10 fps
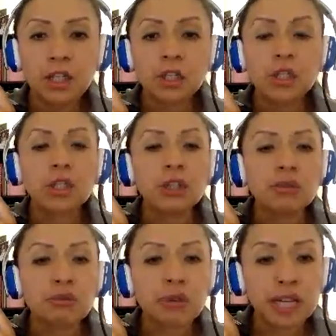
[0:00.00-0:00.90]
to
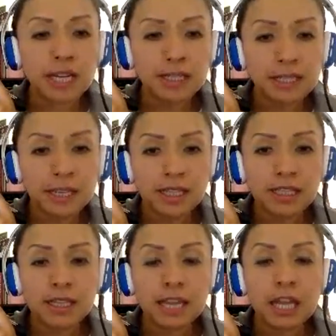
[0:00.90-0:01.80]
read
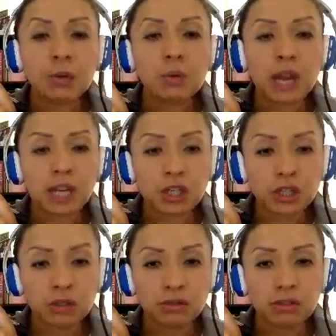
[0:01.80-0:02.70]
the
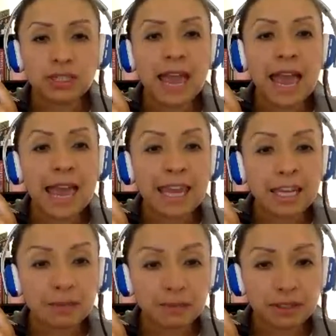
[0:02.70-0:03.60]
equation.
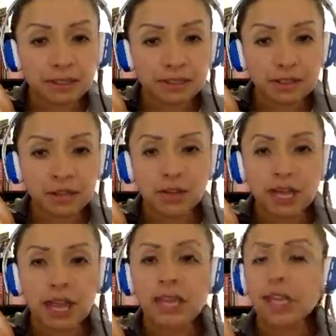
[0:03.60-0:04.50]
Times.
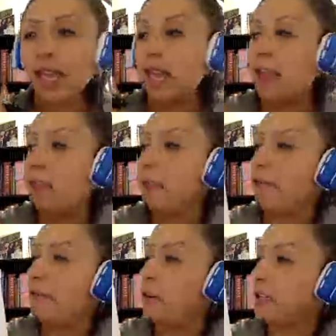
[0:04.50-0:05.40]
Okay? The
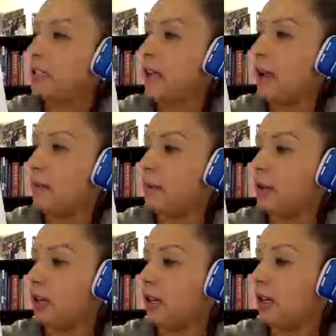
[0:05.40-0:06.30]
first
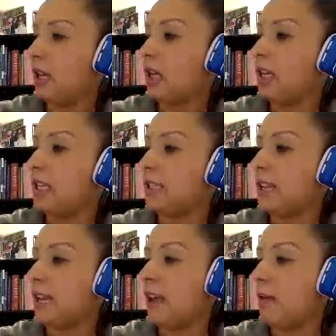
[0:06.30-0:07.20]
number is
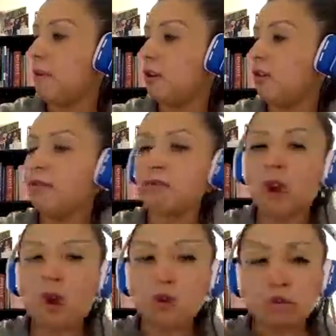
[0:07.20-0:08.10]
the number of
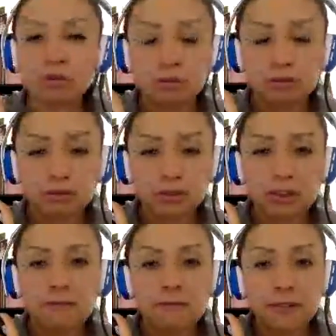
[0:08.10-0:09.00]
rows.
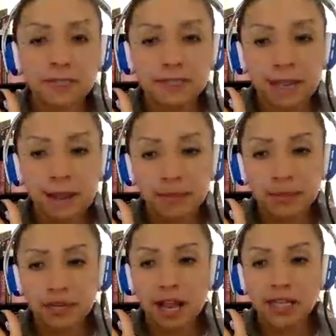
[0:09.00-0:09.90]
The first
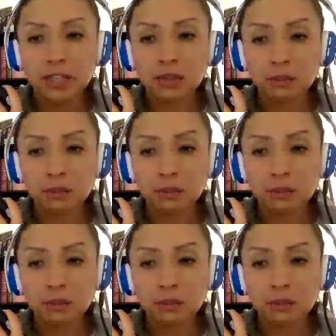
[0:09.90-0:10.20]
number has to